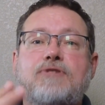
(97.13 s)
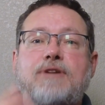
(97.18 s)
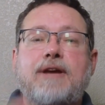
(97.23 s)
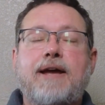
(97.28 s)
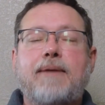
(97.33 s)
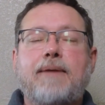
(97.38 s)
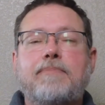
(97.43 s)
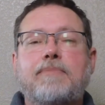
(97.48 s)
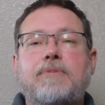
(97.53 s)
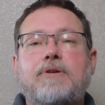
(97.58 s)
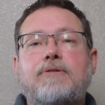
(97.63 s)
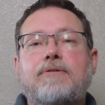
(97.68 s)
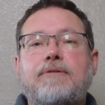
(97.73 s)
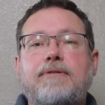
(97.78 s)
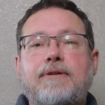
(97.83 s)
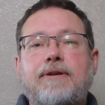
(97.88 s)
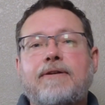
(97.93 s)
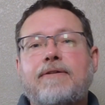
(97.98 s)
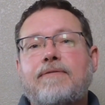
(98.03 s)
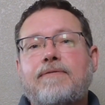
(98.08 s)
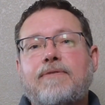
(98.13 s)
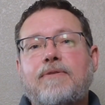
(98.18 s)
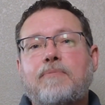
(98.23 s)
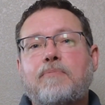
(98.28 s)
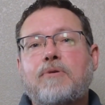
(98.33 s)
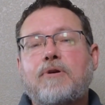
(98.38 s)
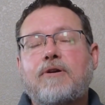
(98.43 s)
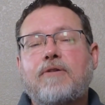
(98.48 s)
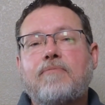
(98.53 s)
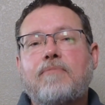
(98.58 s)
chapter of the
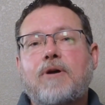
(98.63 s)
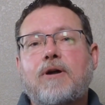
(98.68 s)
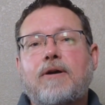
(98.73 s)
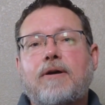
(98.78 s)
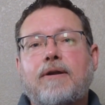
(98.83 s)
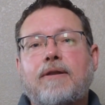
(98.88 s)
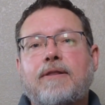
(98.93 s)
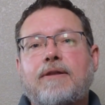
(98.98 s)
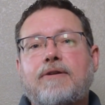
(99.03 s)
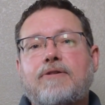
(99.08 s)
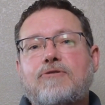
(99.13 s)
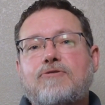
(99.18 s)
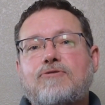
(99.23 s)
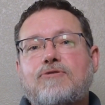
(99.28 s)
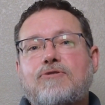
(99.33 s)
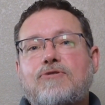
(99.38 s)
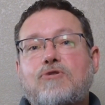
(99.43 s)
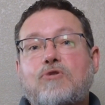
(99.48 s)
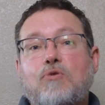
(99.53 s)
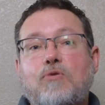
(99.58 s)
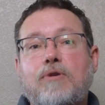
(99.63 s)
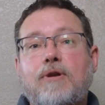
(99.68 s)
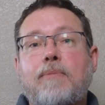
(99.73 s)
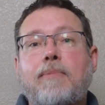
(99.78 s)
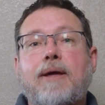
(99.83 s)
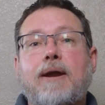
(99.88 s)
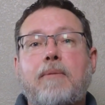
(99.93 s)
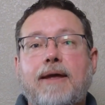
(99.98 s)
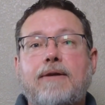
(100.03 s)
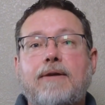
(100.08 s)
book of Mark, there's a story
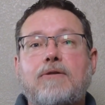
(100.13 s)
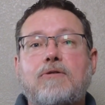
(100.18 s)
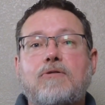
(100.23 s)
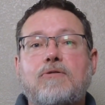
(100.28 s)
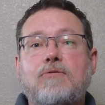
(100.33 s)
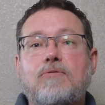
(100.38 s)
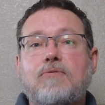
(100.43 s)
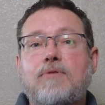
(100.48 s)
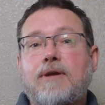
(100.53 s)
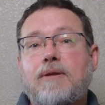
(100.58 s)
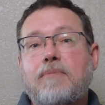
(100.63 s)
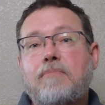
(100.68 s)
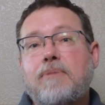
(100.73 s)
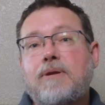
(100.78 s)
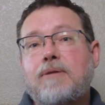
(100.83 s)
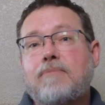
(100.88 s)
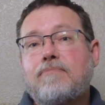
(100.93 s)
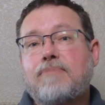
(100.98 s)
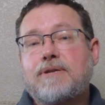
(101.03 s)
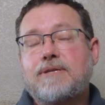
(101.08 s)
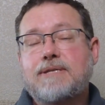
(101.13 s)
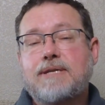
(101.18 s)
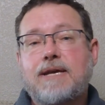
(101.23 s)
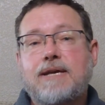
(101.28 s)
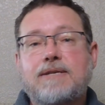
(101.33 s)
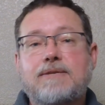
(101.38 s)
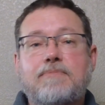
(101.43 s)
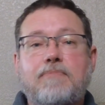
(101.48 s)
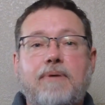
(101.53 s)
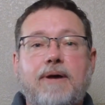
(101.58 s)
about a man who had been
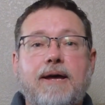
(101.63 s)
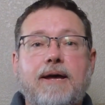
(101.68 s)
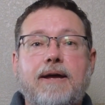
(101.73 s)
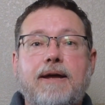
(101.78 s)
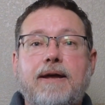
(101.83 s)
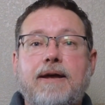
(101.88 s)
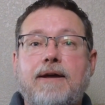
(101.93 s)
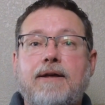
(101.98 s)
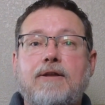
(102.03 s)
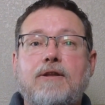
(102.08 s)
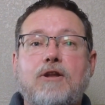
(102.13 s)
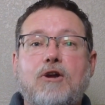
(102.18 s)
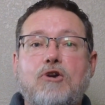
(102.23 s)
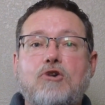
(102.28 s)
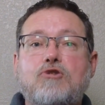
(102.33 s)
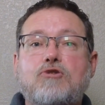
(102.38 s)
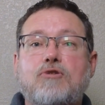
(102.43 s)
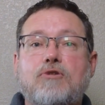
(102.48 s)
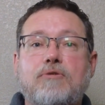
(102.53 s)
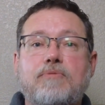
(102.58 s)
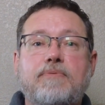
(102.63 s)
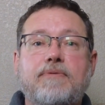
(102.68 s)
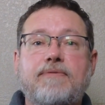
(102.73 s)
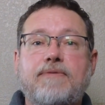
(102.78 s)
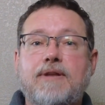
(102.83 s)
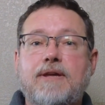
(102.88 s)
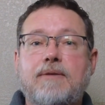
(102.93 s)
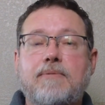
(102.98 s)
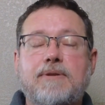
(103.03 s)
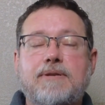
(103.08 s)
possessed by a large group of
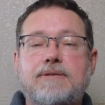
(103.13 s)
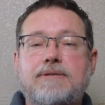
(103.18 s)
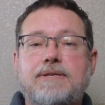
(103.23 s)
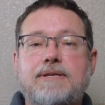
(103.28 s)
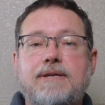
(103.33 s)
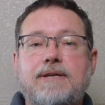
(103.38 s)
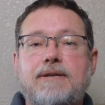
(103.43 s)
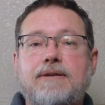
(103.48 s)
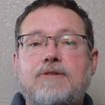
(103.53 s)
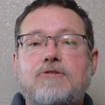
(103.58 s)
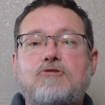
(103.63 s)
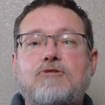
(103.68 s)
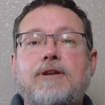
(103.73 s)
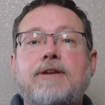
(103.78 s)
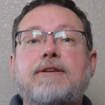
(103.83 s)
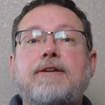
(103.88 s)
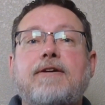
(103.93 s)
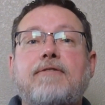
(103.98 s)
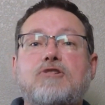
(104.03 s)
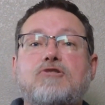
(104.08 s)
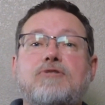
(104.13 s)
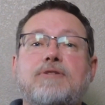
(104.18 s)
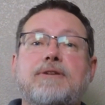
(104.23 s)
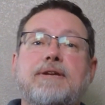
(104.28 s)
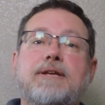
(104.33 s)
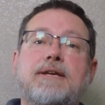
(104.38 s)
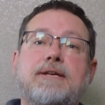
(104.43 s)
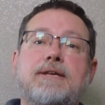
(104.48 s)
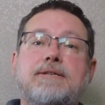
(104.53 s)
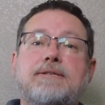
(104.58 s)
demons in a Gentile
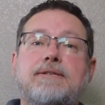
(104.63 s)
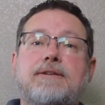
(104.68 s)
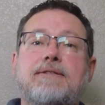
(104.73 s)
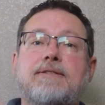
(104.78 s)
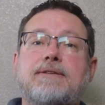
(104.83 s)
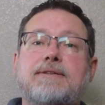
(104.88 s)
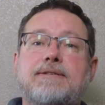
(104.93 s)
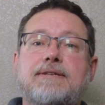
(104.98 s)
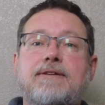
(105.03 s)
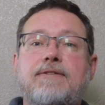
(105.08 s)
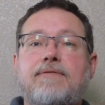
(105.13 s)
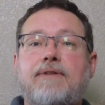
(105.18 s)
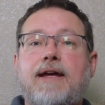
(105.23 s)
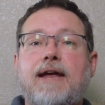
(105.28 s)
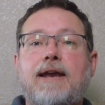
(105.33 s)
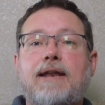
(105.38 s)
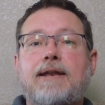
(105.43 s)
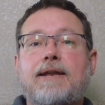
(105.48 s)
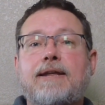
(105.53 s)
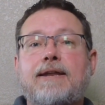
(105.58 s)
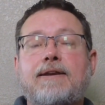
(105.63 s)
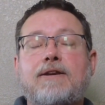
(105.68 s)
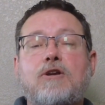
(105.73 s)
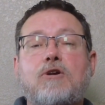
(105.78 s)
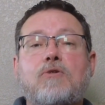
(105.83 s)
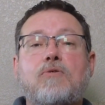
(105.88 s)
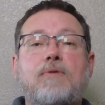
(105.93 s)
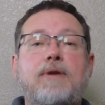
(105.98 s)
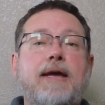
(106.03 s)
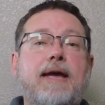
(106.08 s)
region east of the Sea of Galilee
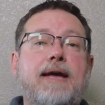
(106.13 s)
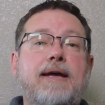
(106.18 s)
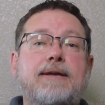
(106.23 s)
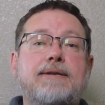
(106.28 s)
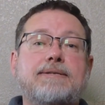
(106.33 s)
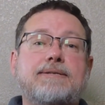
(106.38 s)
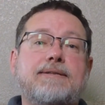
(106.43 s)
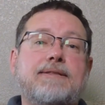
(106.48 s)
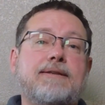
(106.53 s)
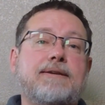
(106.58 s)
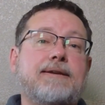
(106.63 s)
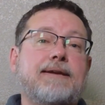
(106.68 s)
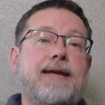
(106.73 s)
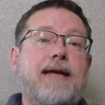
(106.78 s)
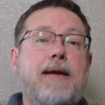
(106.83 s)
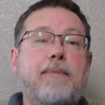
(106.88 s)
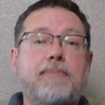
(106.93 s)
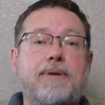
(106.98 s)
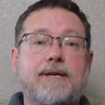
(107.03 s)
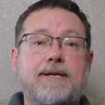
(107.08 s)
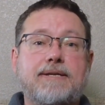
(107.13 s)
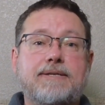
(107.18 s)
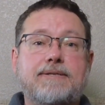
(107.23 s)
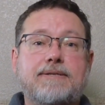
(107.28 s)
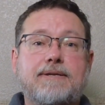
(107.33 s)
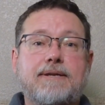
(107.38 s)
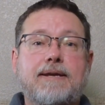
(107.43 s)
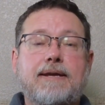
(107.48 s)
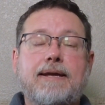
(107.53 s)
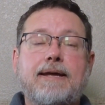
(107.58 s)
known as the
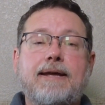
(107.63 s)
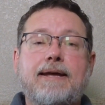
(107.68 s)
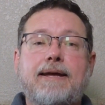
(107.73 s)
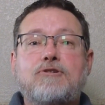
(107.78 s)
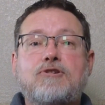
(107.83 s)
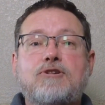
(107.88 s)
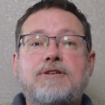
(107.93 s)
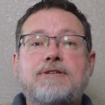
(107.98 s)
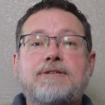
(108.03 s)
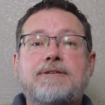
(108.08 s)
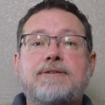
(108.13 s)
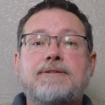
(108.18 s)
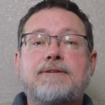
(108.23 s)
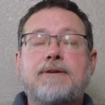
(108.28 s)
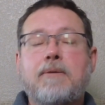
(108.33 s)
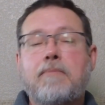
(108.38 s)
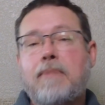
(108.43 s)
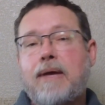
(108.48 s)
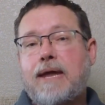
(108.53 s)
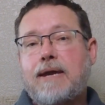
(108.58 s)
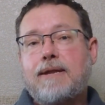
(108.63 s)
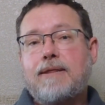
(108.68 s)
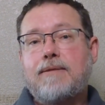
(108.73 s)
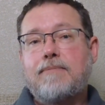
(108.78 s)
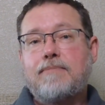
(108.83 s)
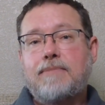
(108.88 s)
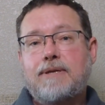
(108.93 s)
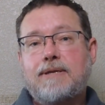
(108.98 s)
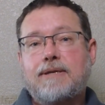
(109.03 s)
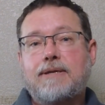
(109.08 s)
Decapolis. Jesus commanded
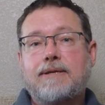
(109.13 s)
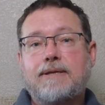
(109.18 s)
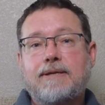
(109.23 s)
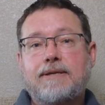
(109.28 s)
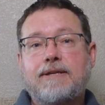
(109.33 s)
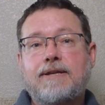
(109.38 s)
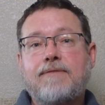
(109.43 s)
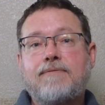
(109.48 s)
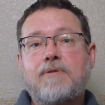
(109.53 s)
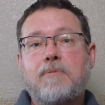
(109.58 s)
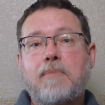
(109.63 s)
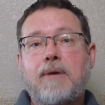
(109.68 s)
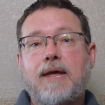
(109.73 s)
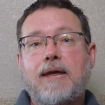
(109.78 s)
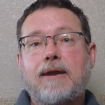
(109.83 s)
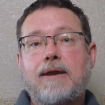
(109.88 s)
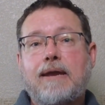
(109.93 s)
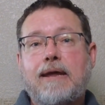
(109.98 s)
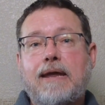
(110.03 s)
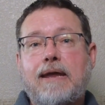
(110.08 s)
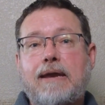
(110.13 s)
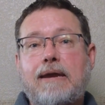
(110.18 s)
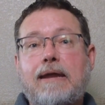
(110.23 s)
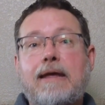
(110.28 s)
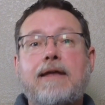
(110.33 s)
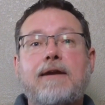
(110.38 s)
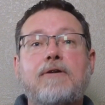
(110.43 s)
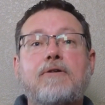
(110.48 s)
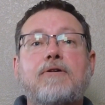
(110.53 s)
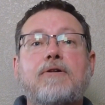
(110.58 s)
them to leave the man and
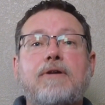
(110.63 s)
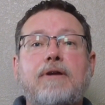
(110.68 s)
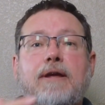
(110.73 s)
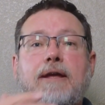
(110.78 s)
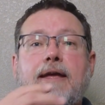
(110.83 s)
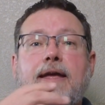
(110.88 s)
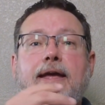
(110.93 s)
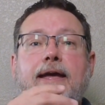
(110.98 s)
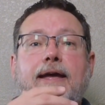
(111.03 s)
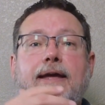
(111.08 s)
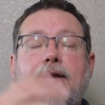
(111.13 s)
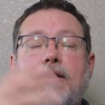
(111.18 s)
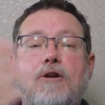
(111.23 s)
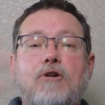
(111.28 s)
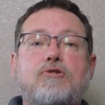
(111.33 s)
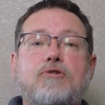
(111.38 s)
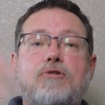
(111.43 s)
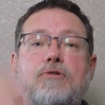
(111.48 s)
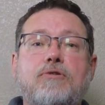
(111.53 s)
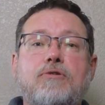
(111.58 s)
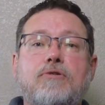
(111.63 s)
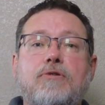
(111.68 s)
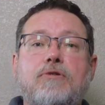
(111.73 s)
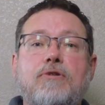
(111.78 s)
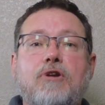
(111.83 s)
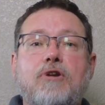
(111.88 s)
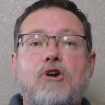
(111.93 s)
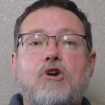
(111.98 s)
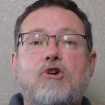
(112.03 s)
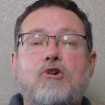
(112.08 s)
enter a large
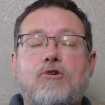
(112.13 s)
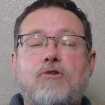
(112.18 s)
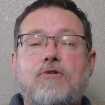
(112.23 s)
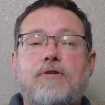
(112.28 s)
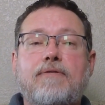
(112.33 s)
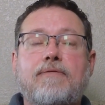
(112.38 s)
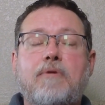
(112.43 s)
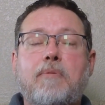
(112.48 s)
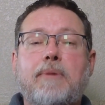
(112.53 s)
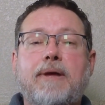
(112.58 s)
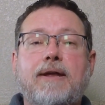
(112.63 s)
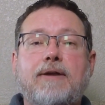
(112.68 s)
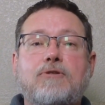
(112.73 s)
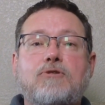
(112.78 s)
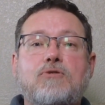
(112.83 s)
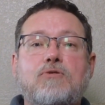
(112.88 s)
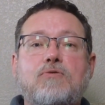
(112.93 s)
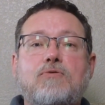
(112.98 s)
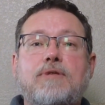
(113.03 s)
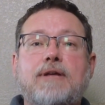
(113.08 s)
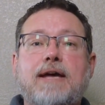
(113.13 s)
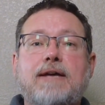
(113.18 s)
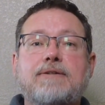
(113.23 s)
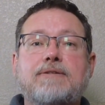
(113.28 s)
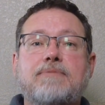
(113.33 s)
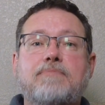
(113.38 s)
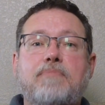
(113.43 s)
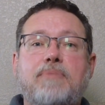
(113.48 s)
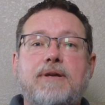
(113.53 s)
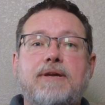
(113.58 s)
herd of about
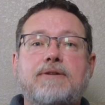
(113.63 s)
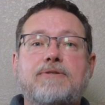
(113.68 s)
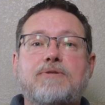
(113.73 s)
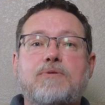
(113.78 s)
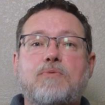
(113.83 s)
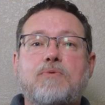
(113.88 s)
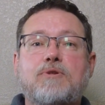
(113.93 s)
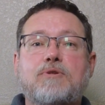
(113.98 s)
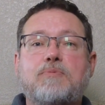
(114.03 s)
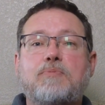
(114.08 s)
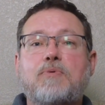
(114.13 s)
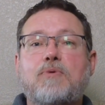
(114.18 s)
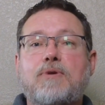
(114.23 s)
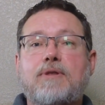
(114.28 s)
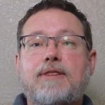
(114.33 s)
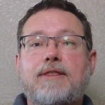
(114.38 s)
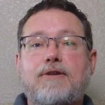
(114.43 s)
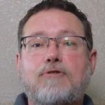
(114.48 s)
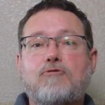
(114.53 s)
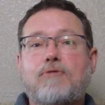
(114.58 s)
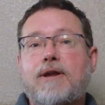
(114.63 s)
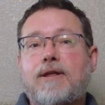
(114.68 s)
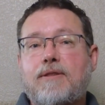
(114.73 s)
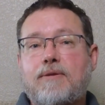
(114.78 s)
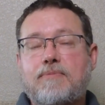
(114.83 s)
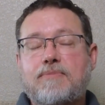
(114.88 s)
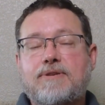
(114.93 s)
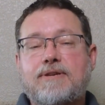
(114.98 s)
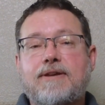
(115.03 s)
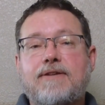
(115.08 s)
2,000 pigs, at which point they drowned
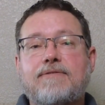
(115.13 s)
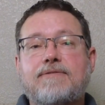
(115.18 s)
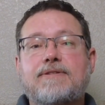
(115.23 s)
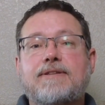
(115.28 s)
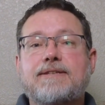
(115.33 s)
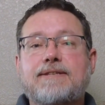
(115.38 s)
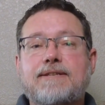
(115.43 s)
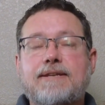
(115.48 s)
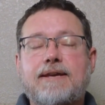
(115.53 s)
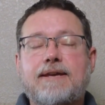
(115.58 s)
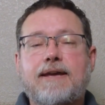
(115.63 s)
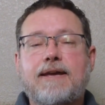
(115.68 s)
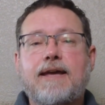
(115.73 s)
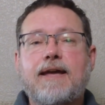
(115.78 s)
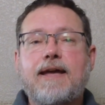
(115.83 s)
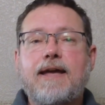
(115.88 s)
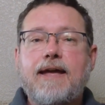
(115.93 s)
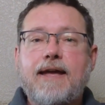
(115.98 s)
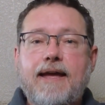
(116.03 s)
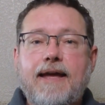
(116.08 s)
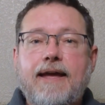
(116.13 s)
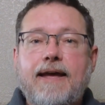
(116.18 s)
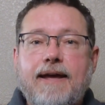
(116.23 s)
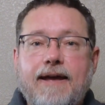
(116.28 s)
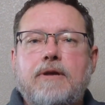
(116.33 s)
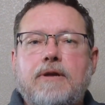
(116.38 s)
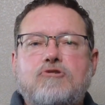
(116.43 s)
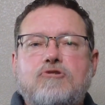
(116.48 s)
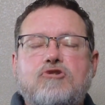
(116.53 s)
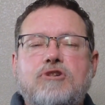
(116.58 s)
themselves in the sea.
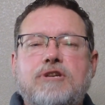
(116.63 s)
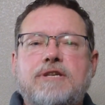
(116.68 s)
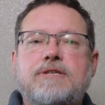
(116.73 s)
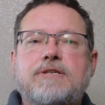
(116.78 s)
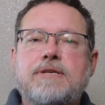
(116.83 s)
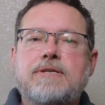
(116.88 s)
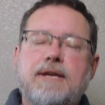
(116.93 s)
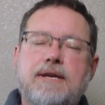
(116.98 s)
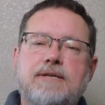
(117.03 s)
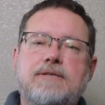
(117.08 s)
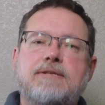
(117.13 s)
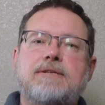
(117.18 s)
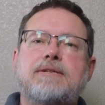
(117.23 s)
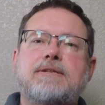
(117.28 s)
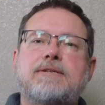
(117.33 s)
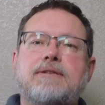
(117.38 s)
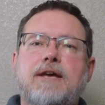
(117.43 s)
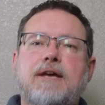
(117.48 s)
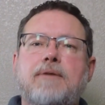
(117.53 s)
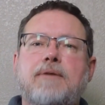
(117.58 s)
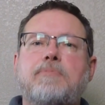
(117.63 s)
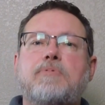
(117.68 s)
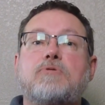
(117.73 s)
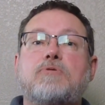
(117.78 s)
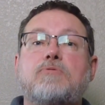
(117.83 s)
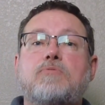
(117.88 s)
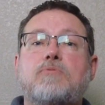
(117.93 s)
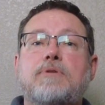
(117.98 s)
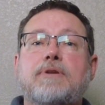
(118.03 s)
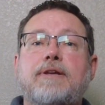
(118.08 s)
As Jesus and his disciples
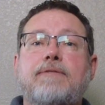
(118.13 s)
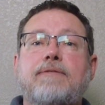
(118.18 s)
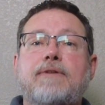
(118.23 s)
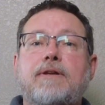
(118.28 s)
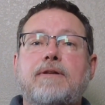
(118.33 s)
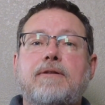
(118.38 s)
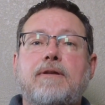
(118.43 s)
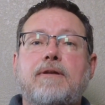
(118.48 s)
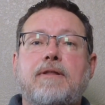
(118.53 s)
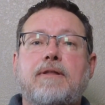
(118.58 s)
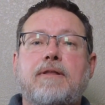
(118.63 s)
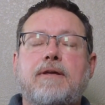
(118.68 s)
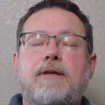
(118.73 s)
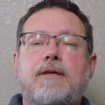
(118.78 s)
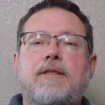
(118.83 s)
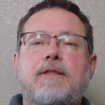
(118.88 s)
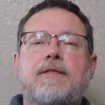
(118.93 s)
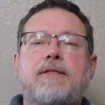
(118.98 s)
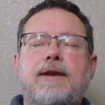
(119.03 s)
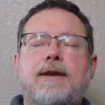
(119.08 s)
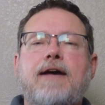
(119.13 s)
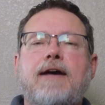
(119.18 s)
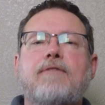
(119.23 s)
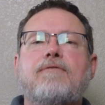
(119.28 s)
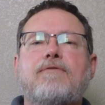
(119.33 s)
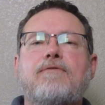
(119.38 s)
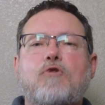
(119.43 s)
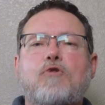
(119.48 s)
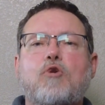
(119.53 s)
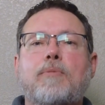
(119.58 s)
were leaving, the now
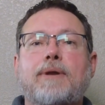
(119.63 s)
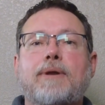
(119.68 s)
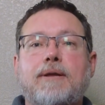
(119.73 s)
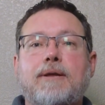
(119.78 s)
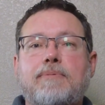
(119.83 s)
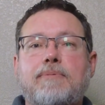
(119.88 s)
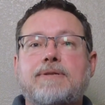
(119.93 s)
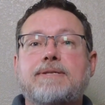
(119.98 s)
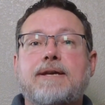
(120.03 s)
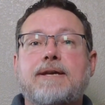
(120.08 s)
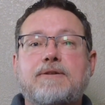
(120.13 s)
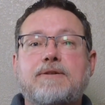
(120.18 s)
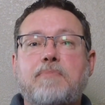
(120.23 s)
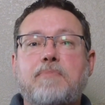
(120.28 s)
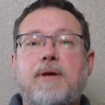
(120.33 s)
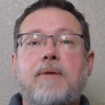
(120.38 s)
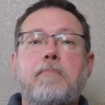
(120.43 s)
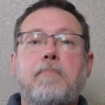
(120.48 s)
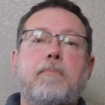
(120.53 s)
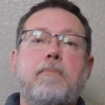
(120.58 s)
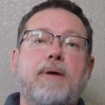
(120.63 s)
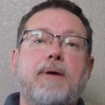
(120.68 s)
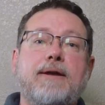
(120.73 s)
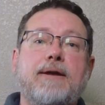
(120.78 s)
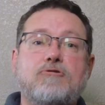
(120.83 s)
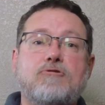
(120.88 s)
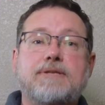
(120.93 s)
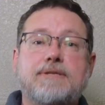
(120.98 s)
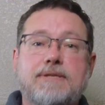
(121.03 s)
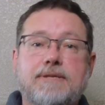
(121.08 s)
formerly possessed man
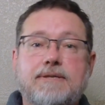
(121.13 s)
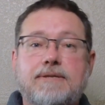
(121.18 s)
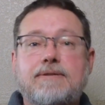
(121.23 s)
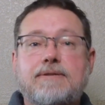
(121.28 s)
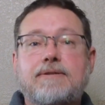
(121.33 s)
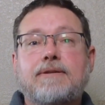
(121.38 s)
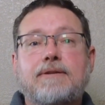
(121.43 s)
begged Jesus